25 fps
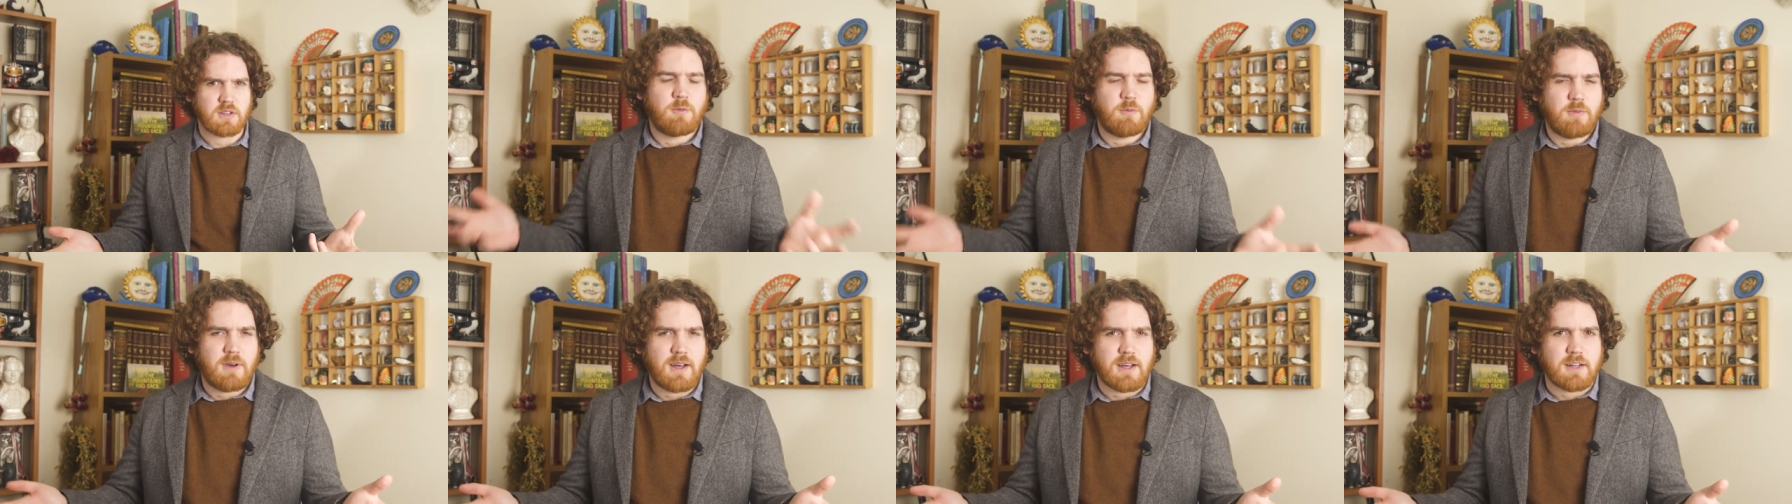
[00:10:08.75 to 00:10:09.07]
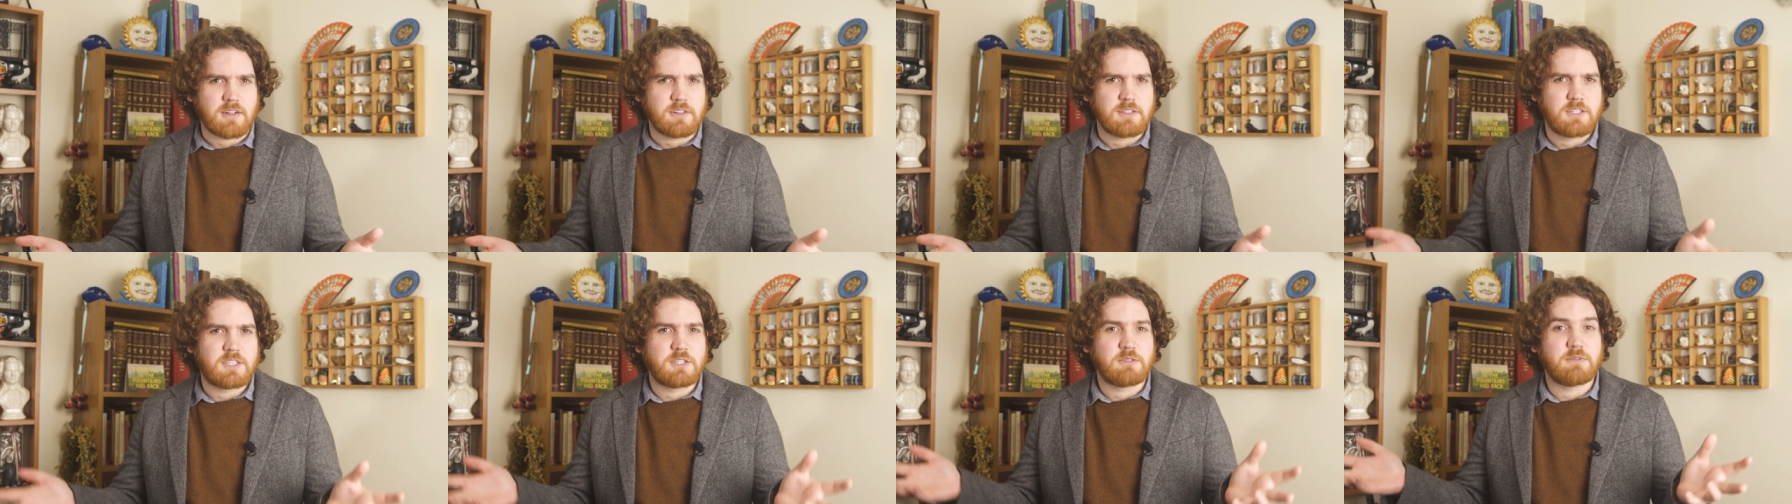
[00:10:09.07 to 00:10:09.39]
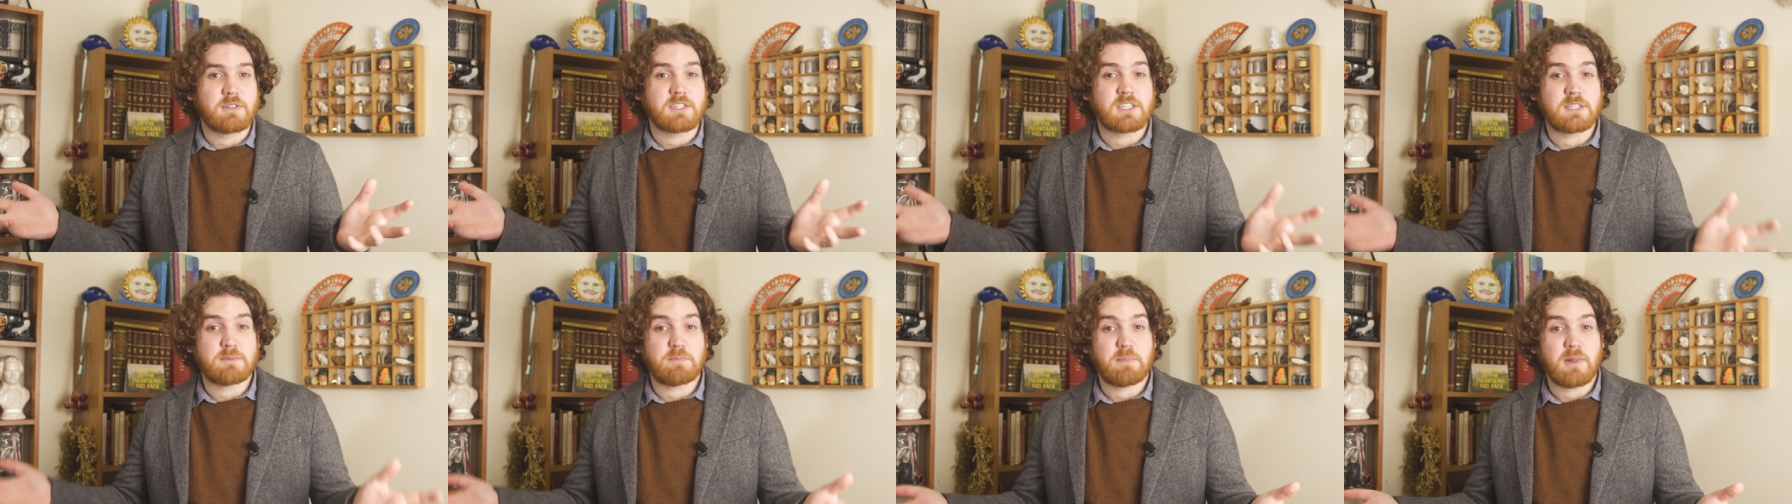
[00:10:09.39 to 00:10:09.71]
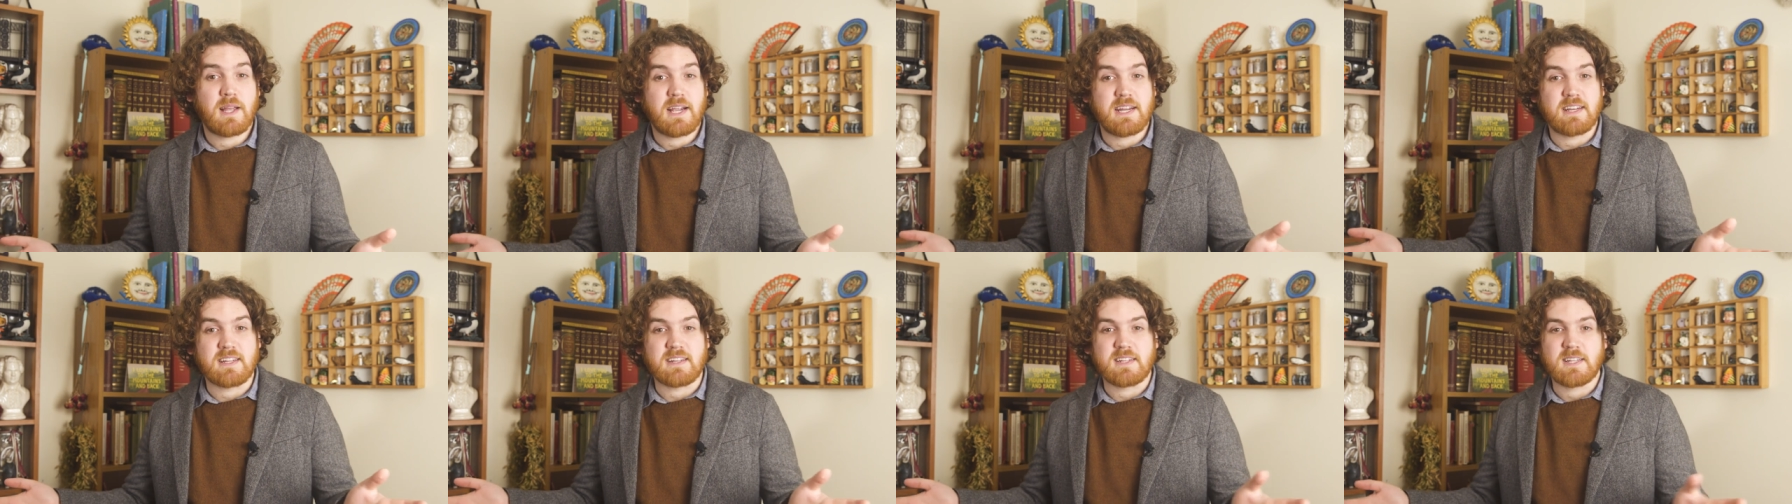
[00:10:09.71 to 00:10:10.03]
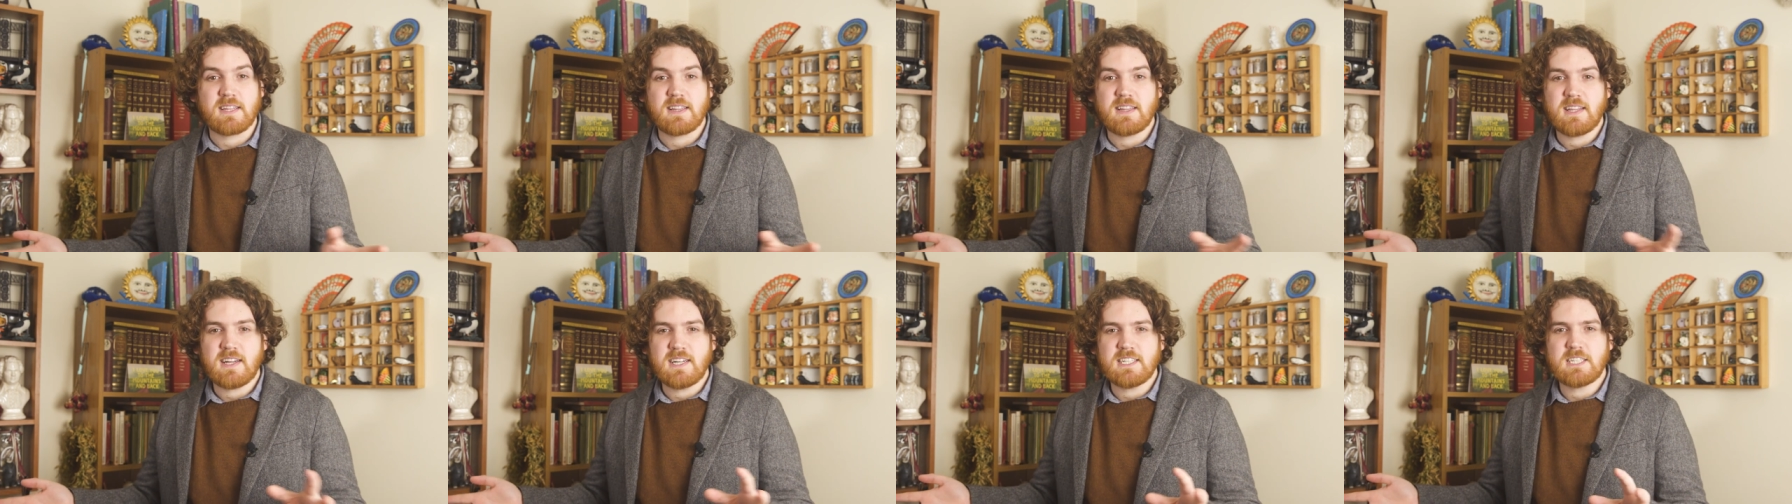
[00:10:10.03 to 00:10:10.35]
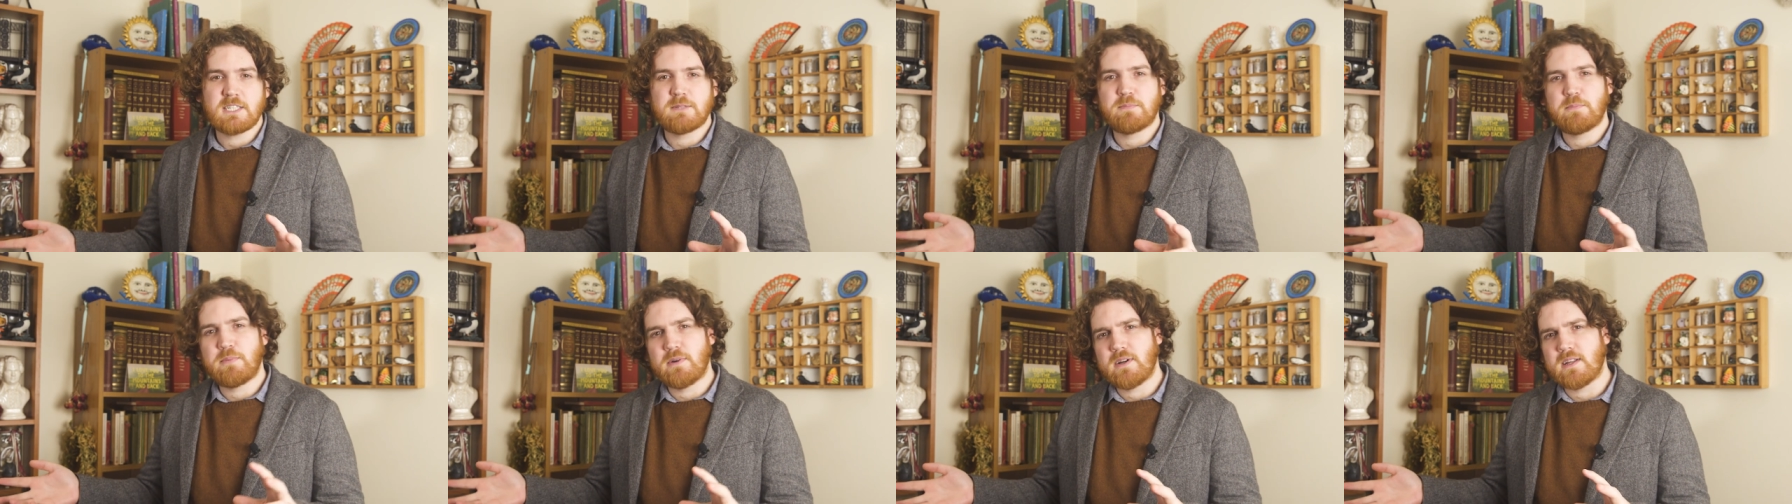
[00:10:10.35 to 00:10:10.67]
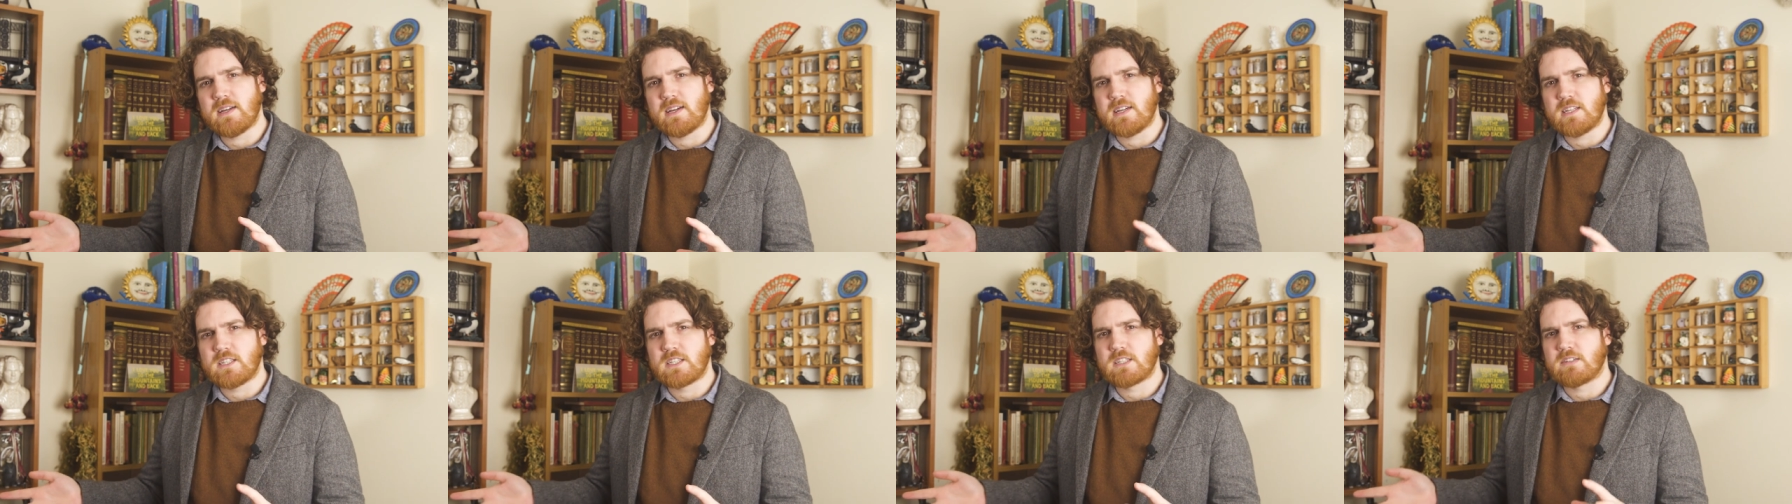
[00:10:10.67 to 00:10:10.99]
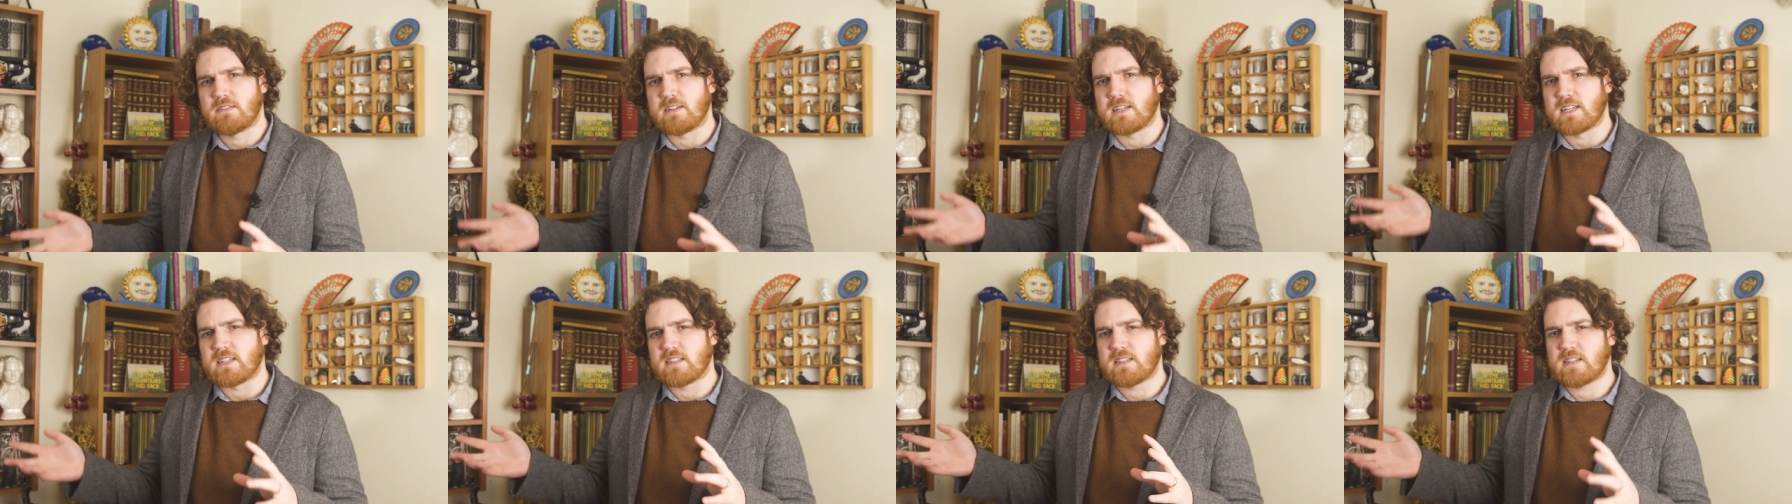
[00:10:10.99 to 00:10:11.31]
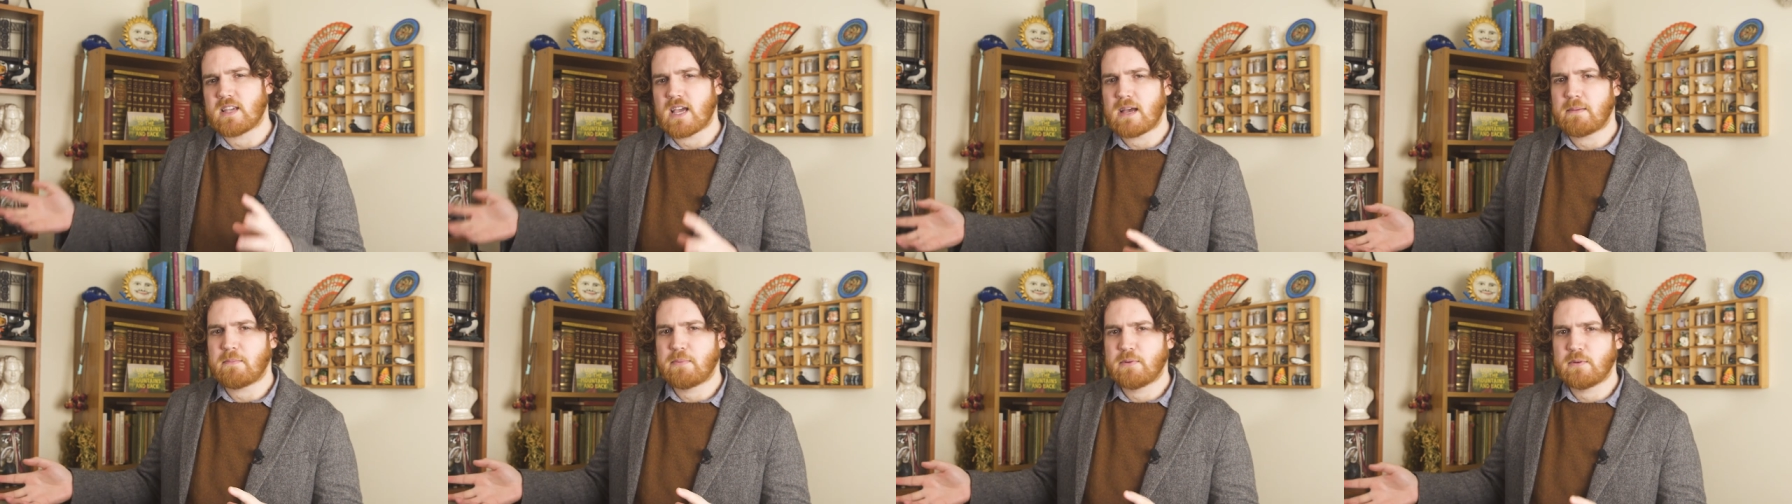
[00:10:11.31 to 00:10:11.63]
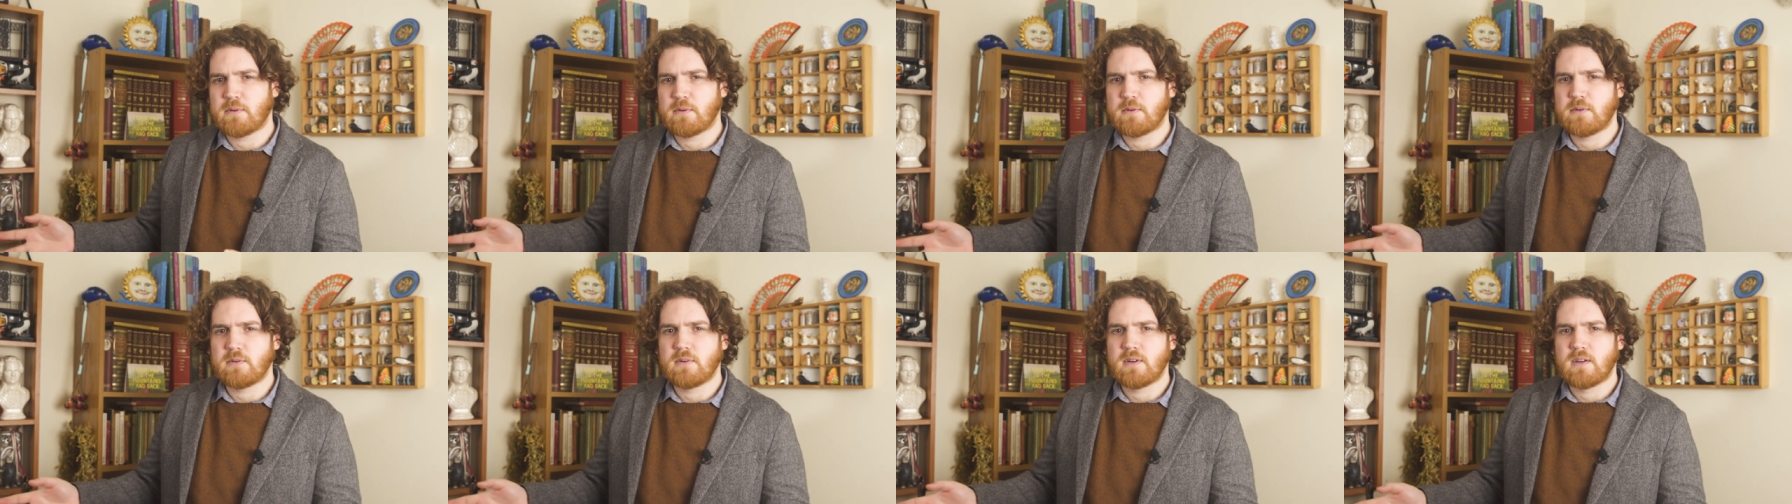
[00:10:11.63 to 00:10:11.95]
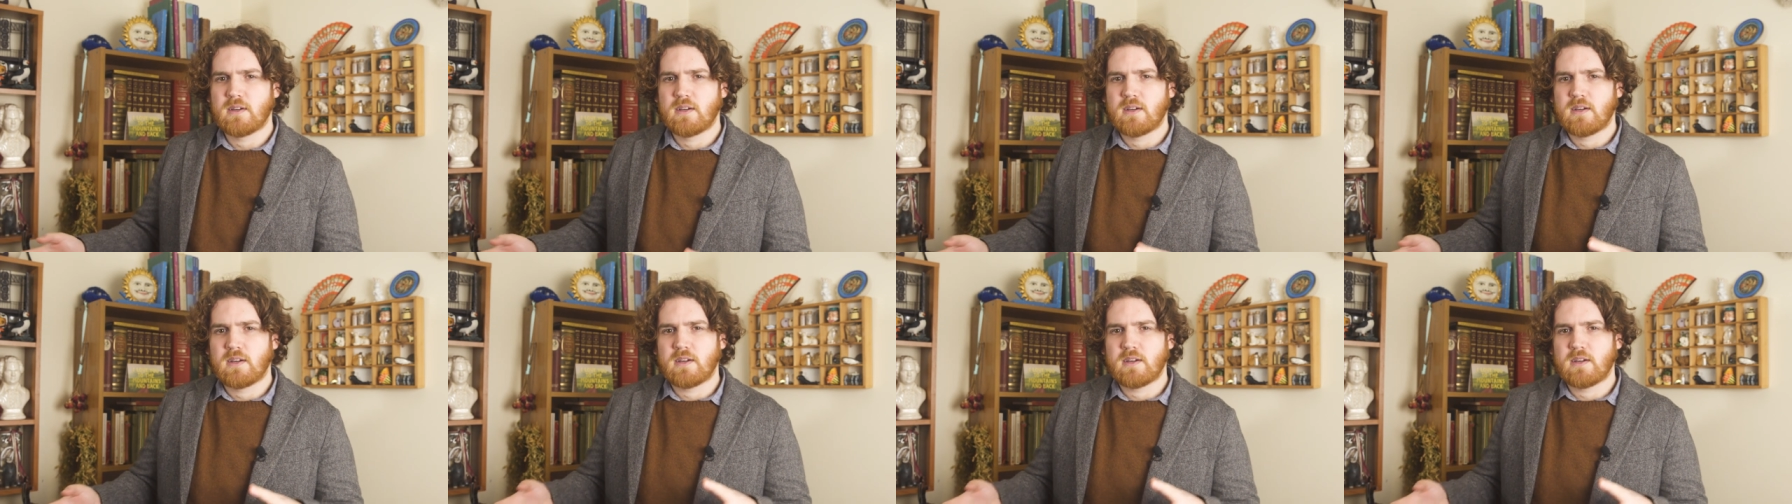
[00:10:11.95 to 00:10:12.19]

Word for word: Well, to explain it, let's put it into an example